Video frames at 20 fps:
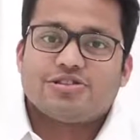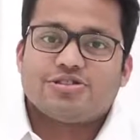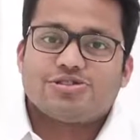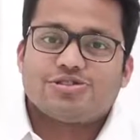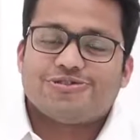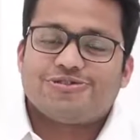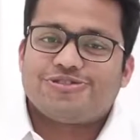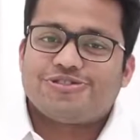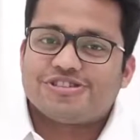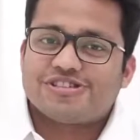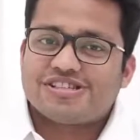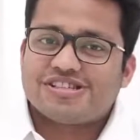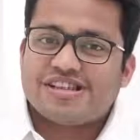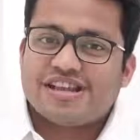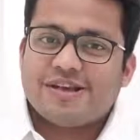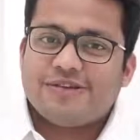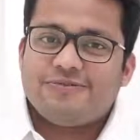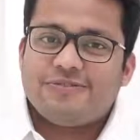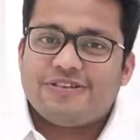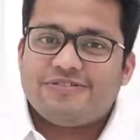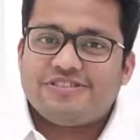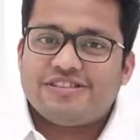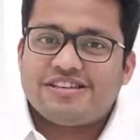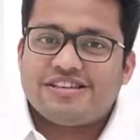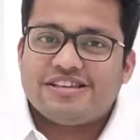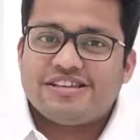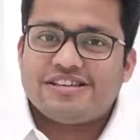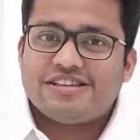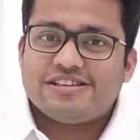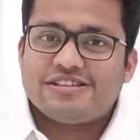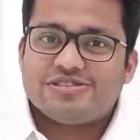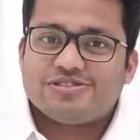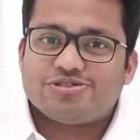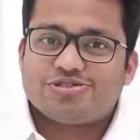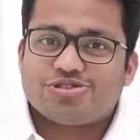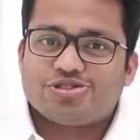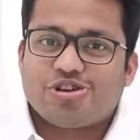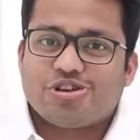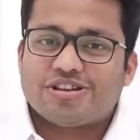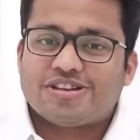So first time when we
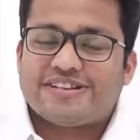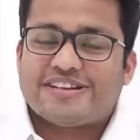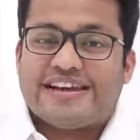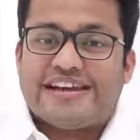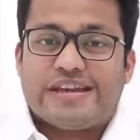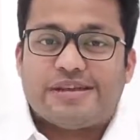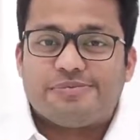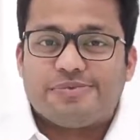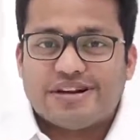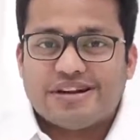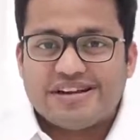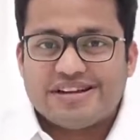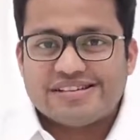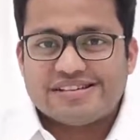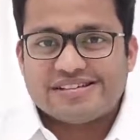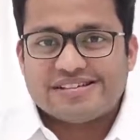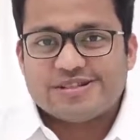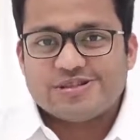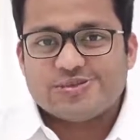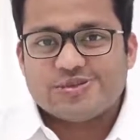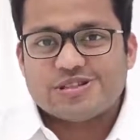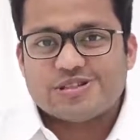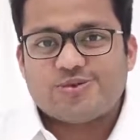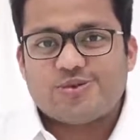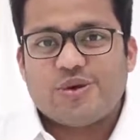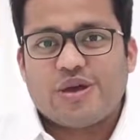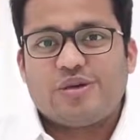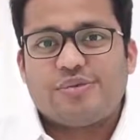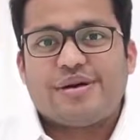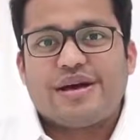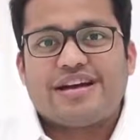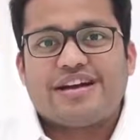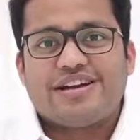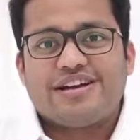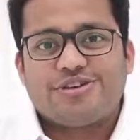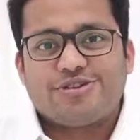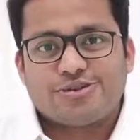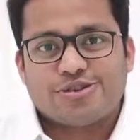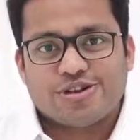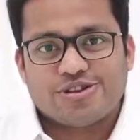saw 3D printers was way back
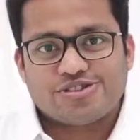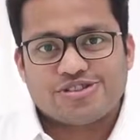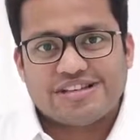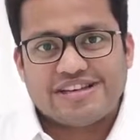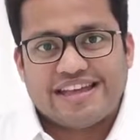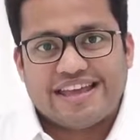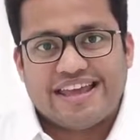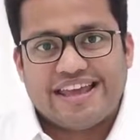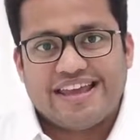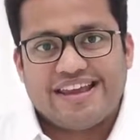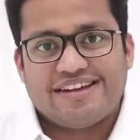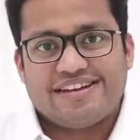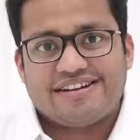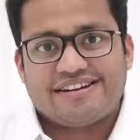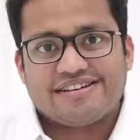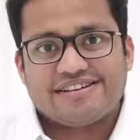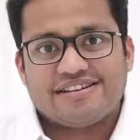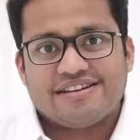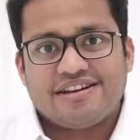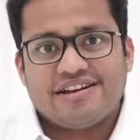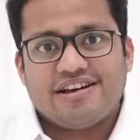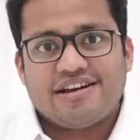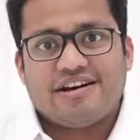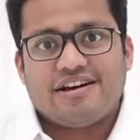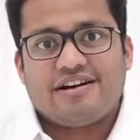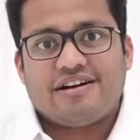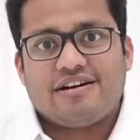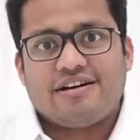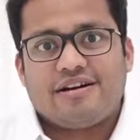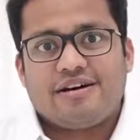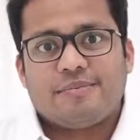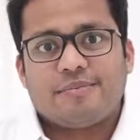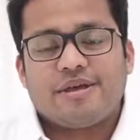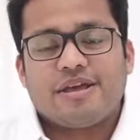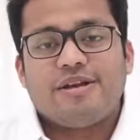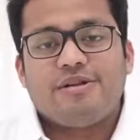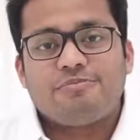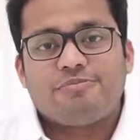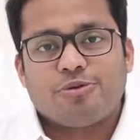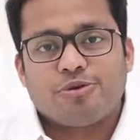in 2008
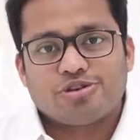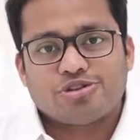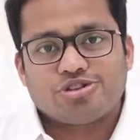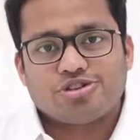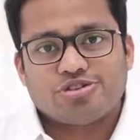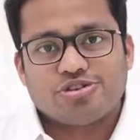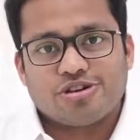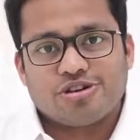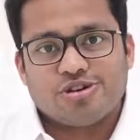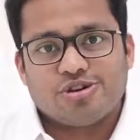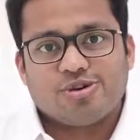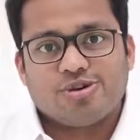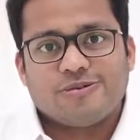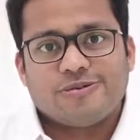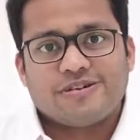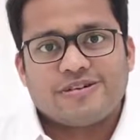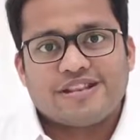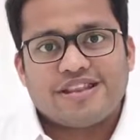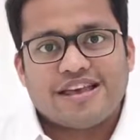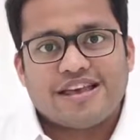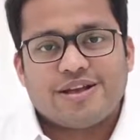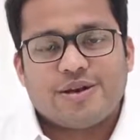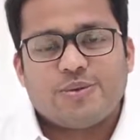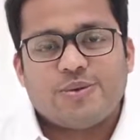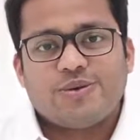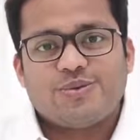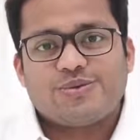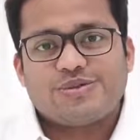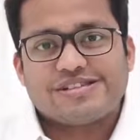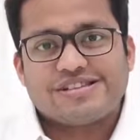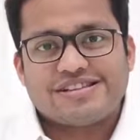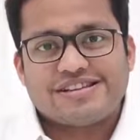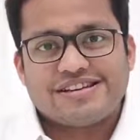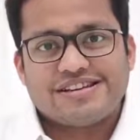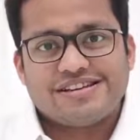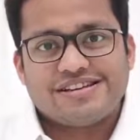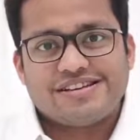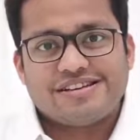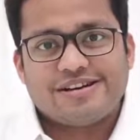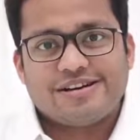in Portugal. Over there we
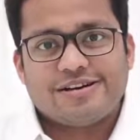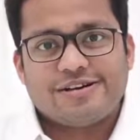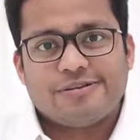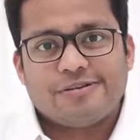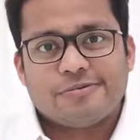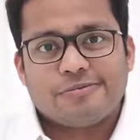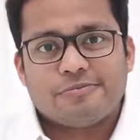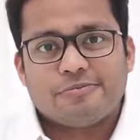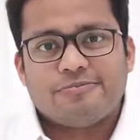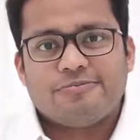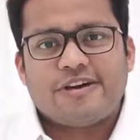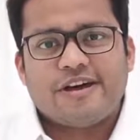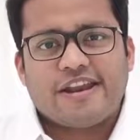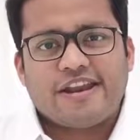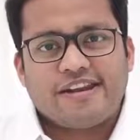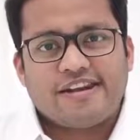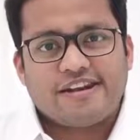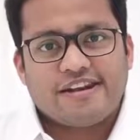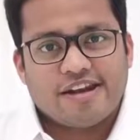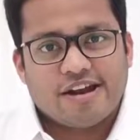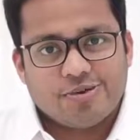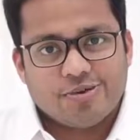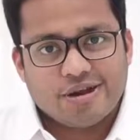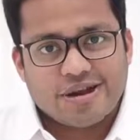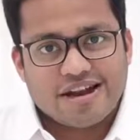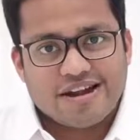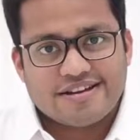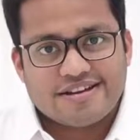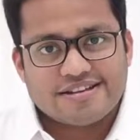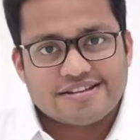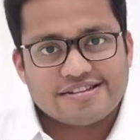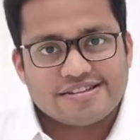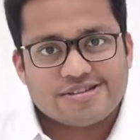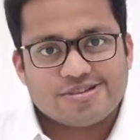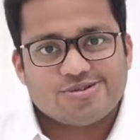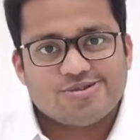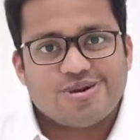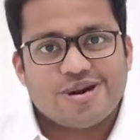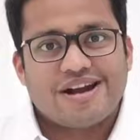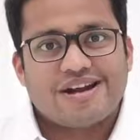visited a very renowned dentist
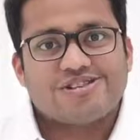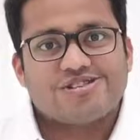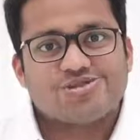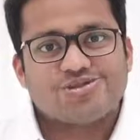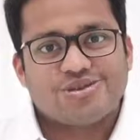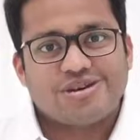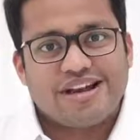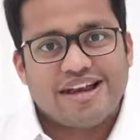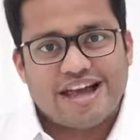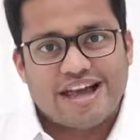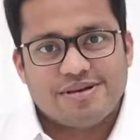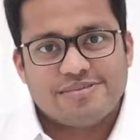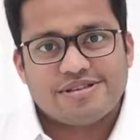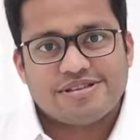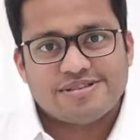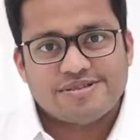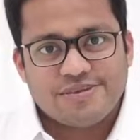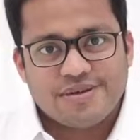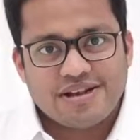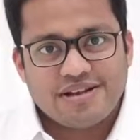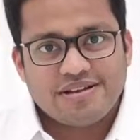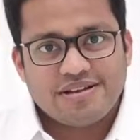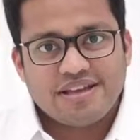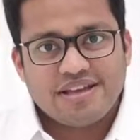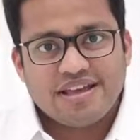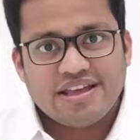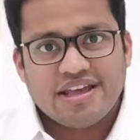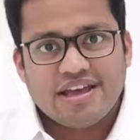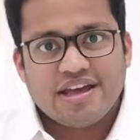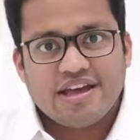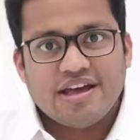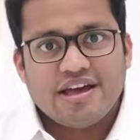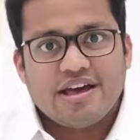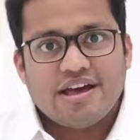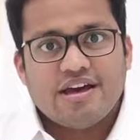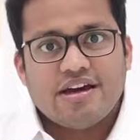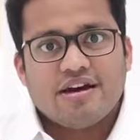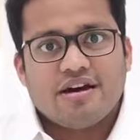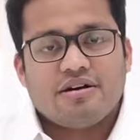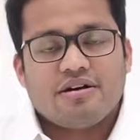who had his own lab as
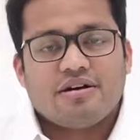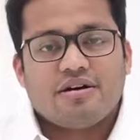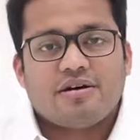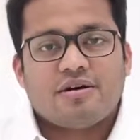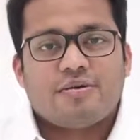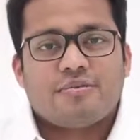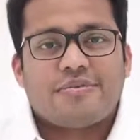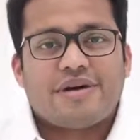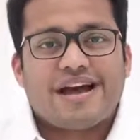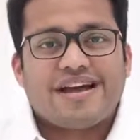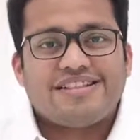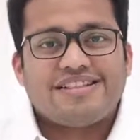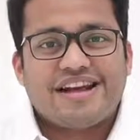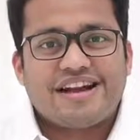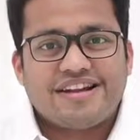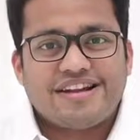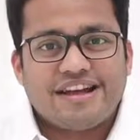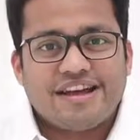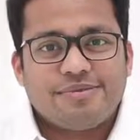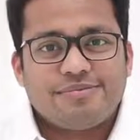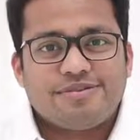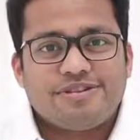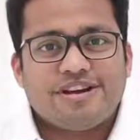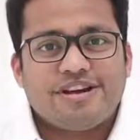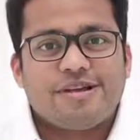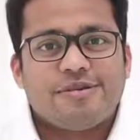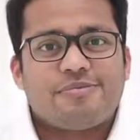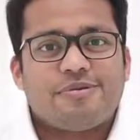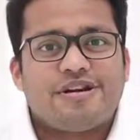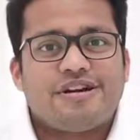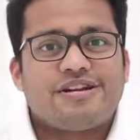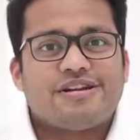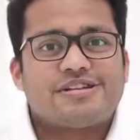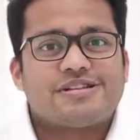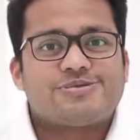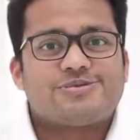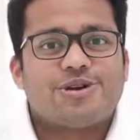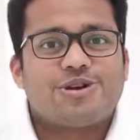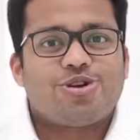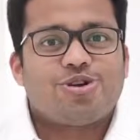well. At that time 3D
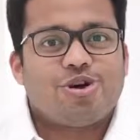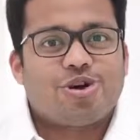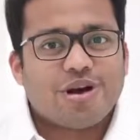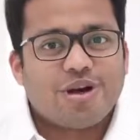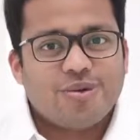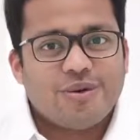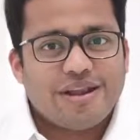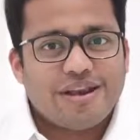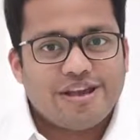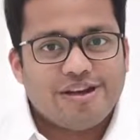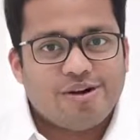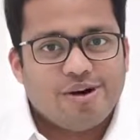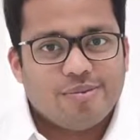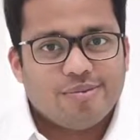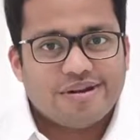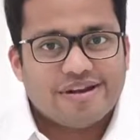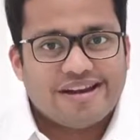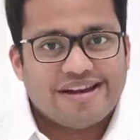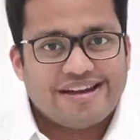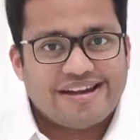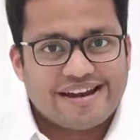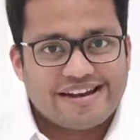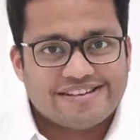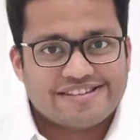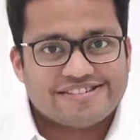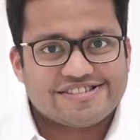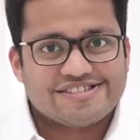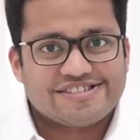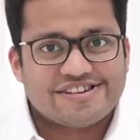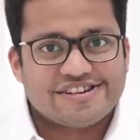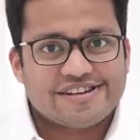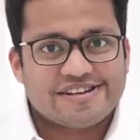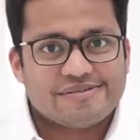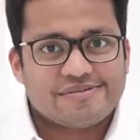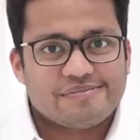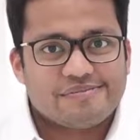printers were not very common in dentistry.